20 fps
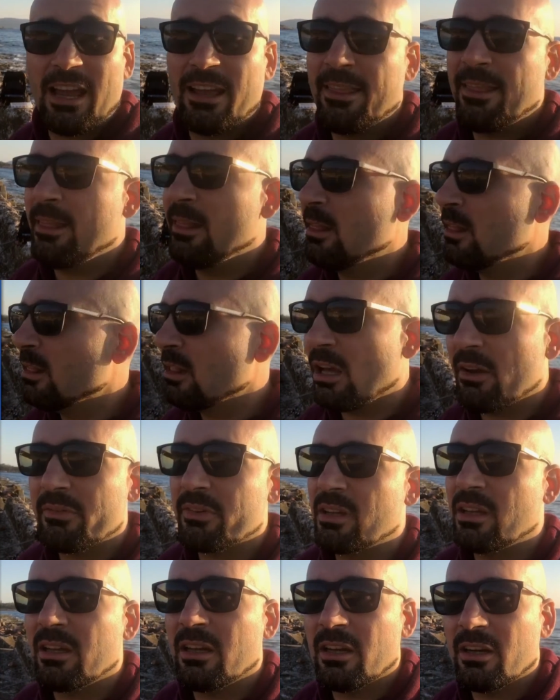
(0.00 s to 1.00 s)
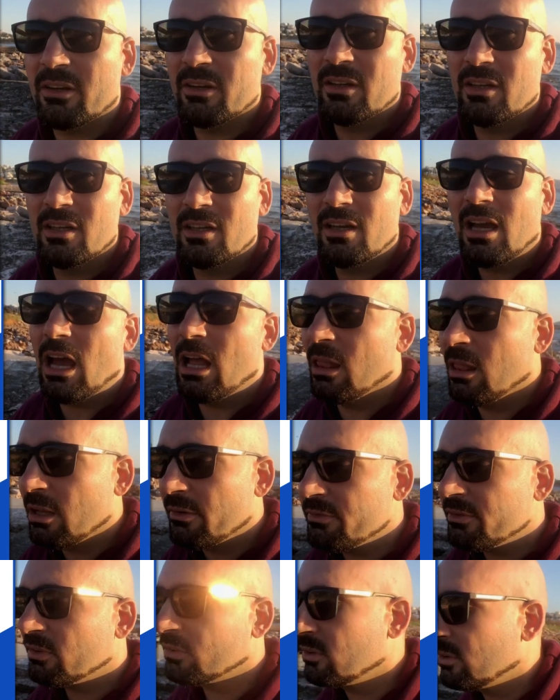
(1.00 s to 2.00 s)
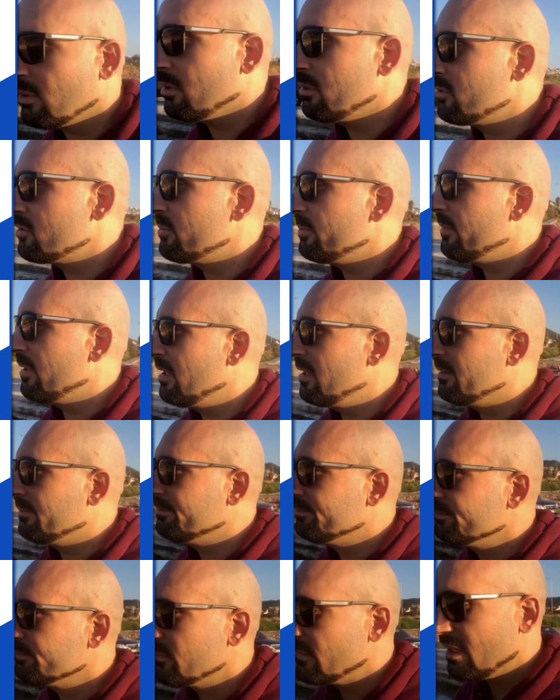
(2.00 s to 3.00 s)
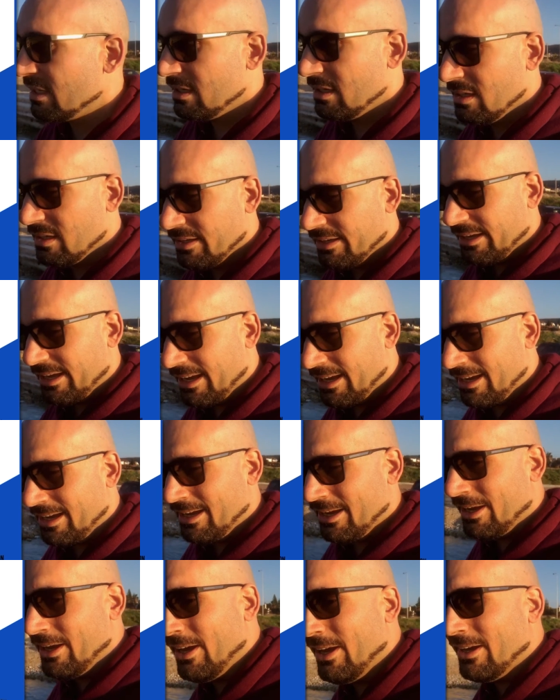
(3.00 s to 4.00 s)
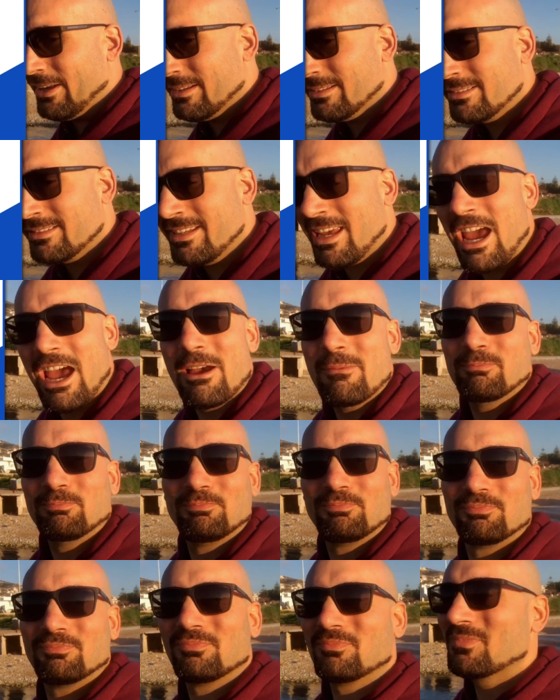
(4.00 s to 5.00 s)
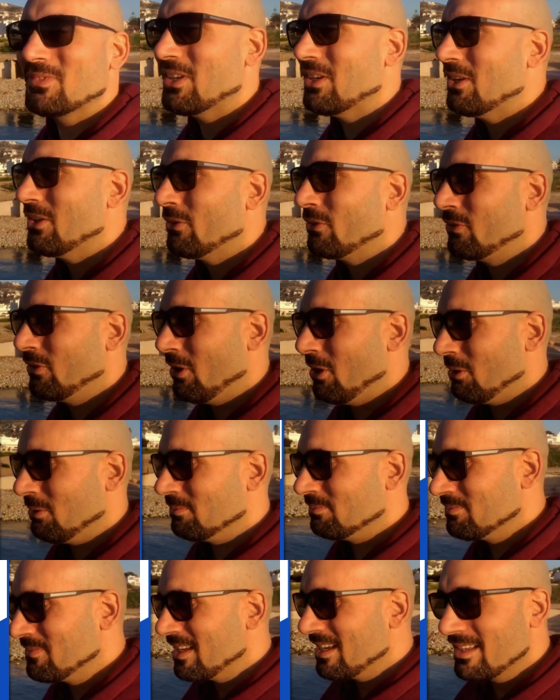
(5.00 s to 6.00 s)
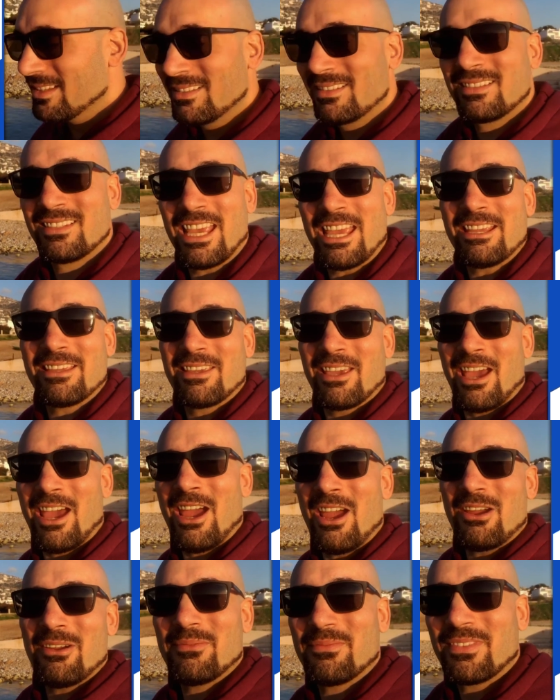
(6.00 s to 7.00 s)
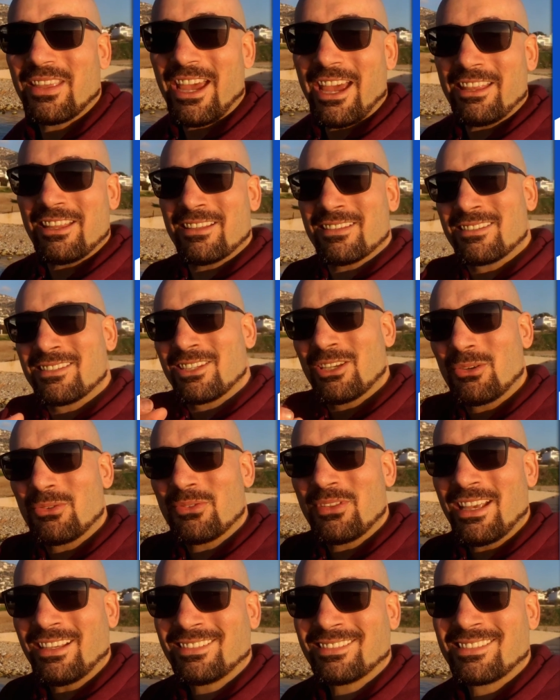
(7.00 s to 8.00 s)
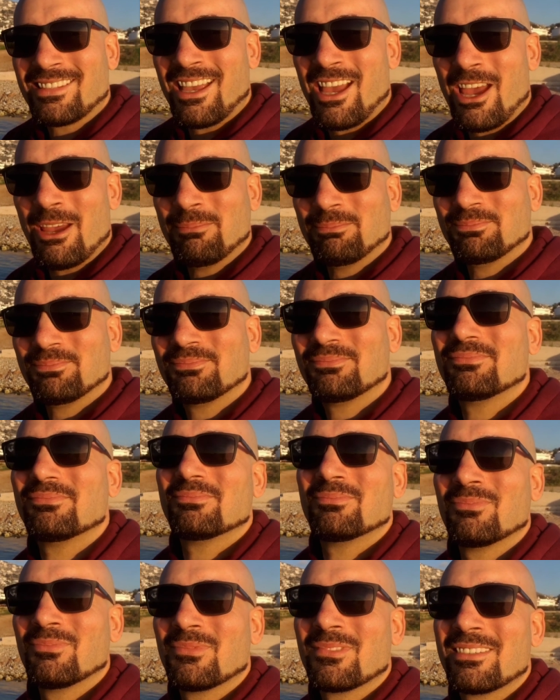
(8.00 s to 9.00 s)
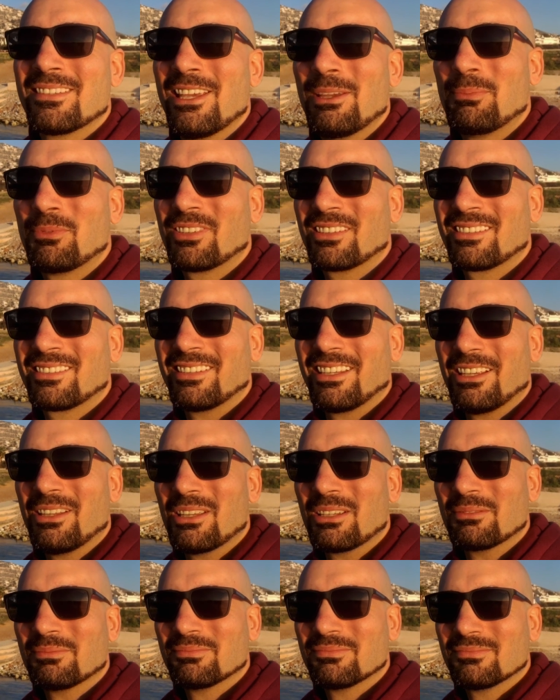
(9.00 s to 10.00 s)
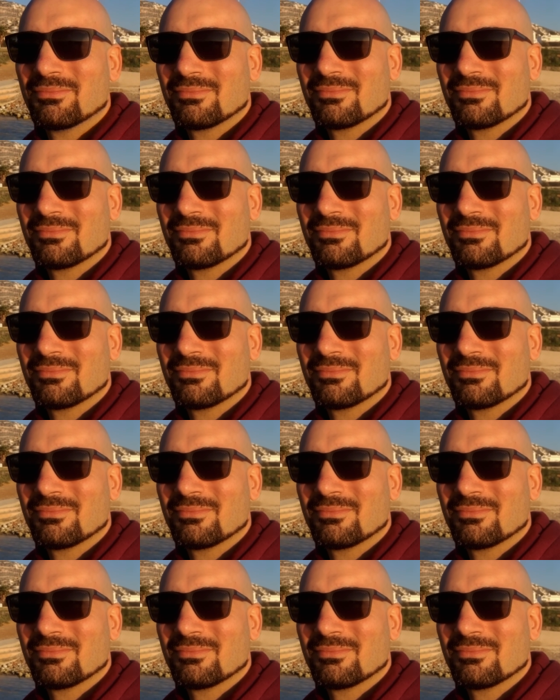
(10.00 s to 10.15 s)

I love it here. I love this country, man. And yeah, so take care, and until next time, keep succeeding.